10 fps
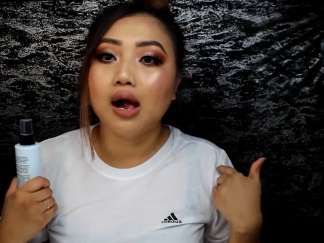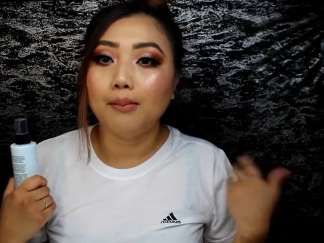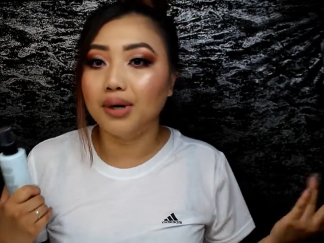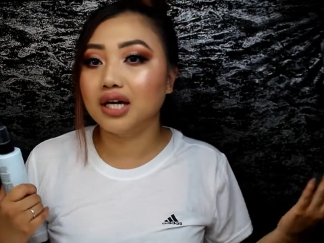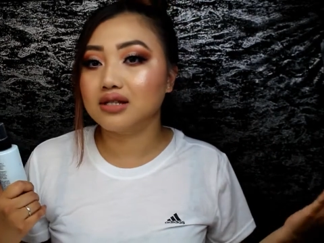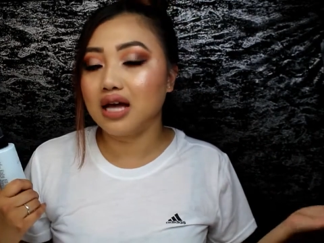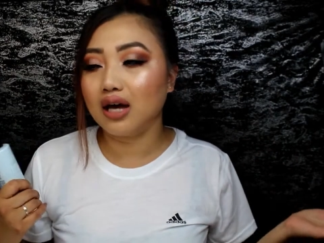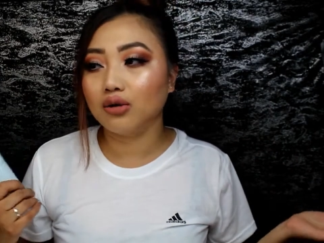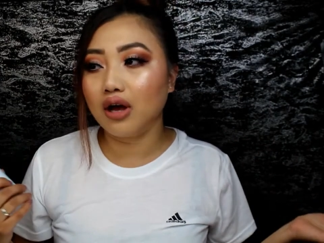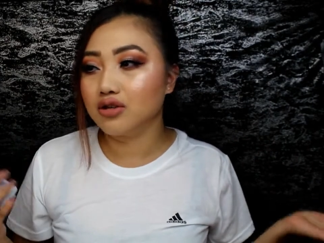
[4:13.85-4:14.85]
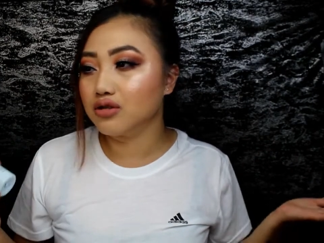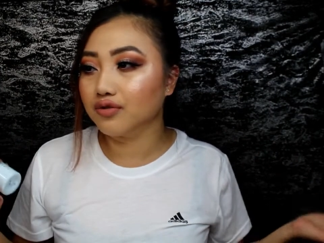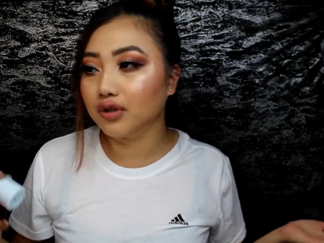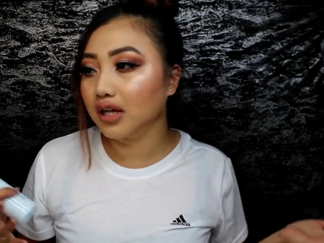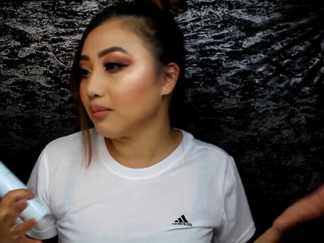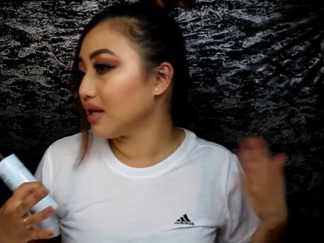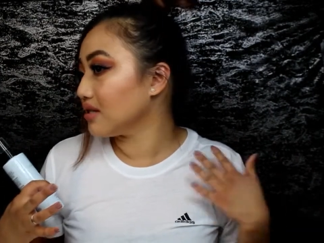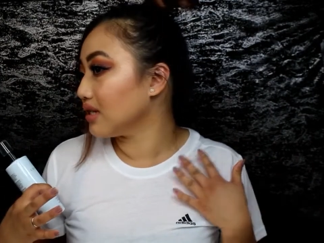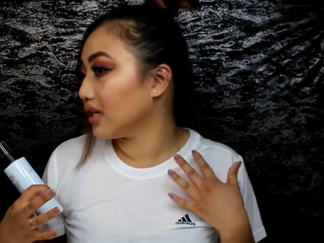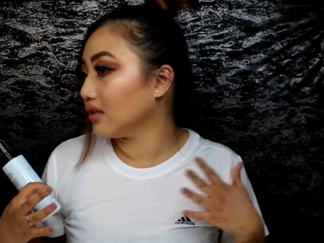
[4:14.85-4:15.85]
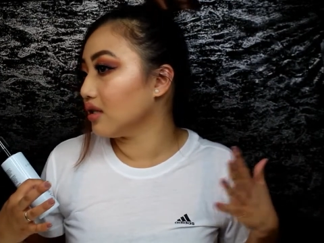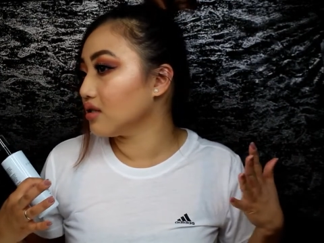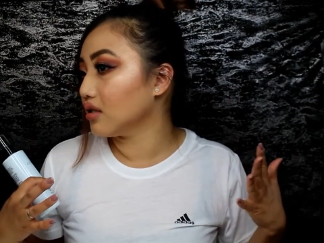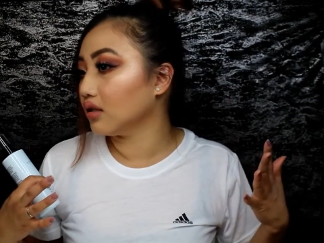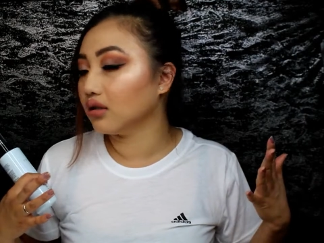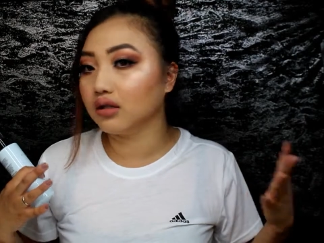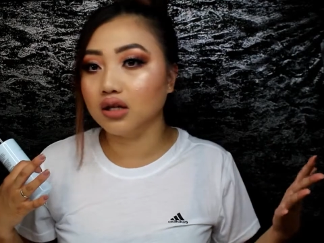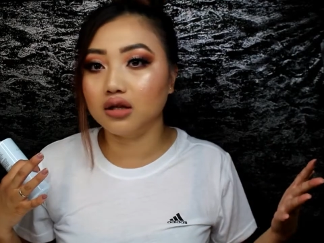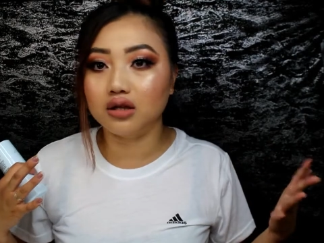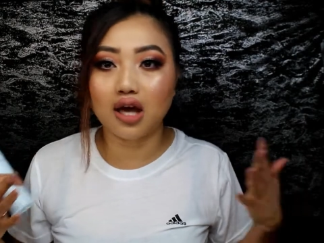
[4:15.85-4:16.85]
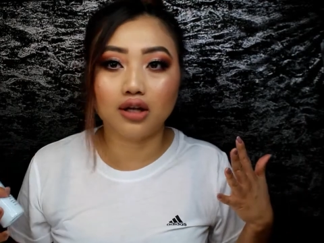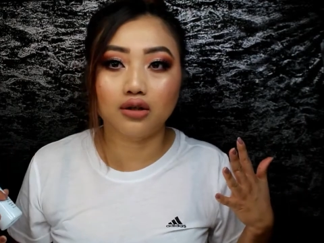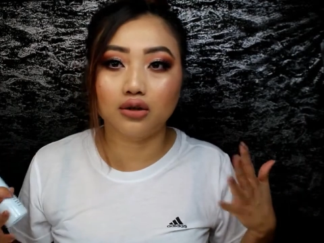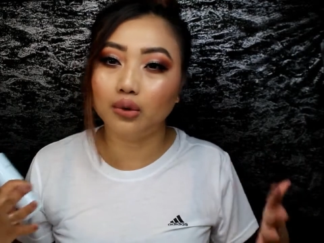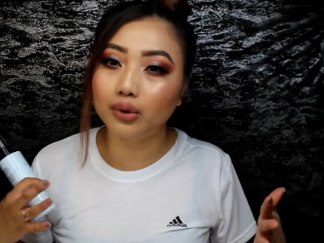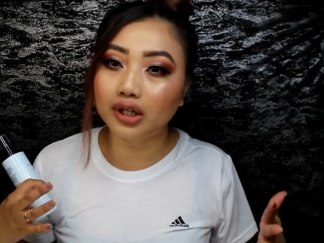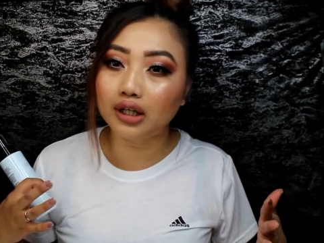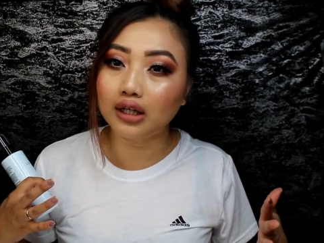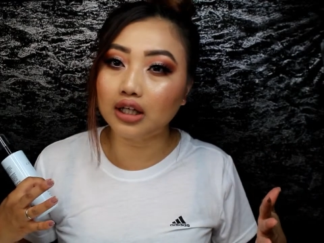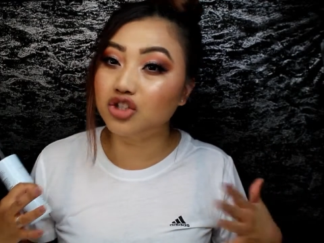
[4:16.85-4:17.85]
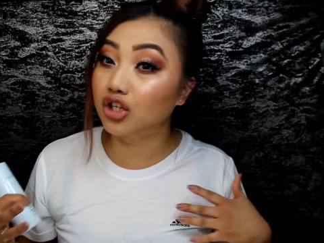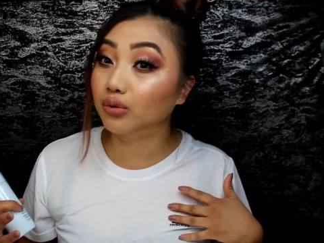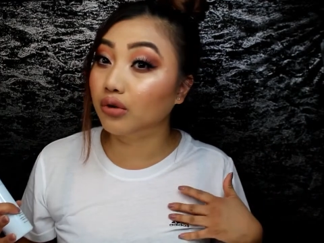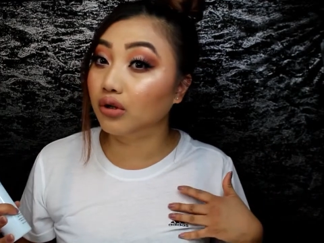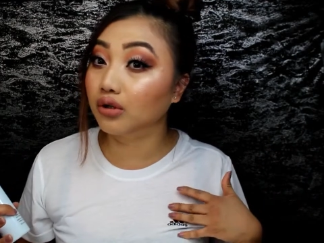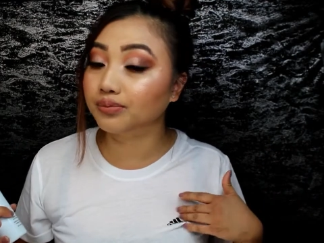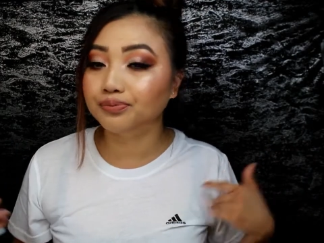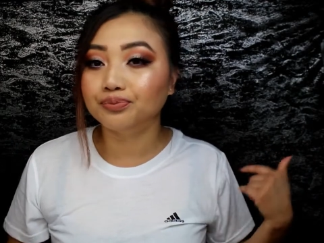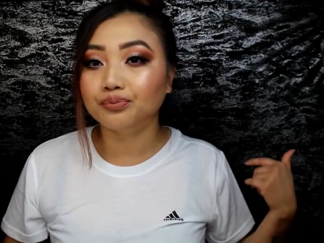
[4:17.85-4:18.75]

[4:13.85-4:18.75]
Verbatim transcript: but I don't I just feel like my skin doesn't get that dewy in general.